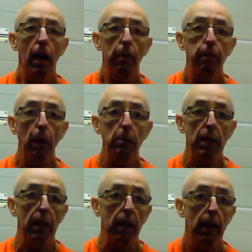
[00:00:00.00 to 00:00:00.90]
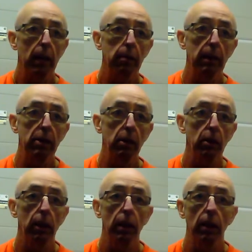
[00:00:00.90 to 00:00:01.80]
Protein. Make
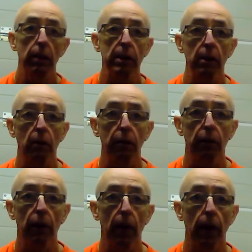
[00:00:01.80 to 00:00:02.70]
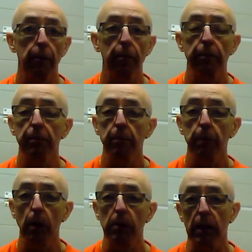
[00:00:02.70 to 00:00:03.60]
sure you eat enough
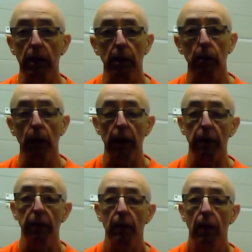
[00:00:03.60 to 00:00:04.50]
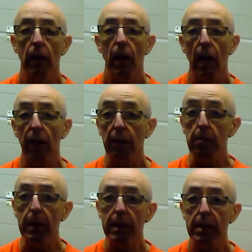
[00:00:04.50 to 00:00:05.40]
protein in the way of healthy
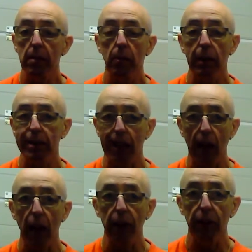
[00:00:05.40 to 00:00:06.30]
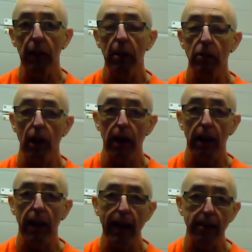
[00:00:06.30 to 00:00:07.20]
meats. When I say healthy, try and
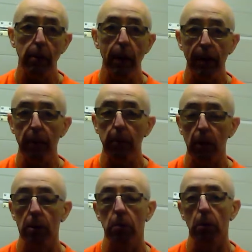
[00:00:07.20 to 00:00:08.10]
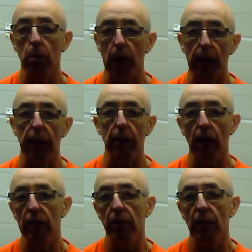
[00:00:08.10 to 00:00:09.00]
get wherever possible organic,
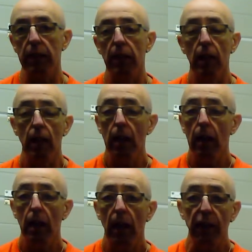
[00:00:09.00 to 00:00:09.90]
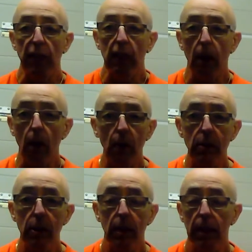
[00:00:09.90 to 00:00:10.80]
grass-fed. If you
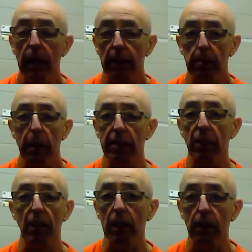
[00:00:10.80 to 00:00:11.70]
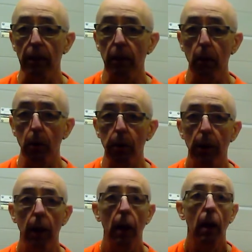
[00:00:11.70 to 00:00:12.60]
can't, get the best that you can afford,
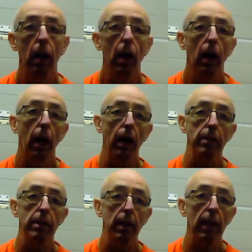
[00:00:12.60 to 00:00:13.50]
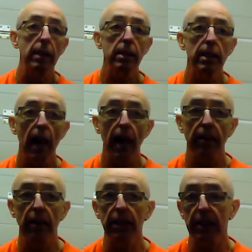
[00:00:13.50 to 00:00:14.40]
and eat
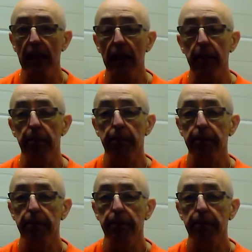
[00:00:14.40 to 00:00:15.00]
dairy the same.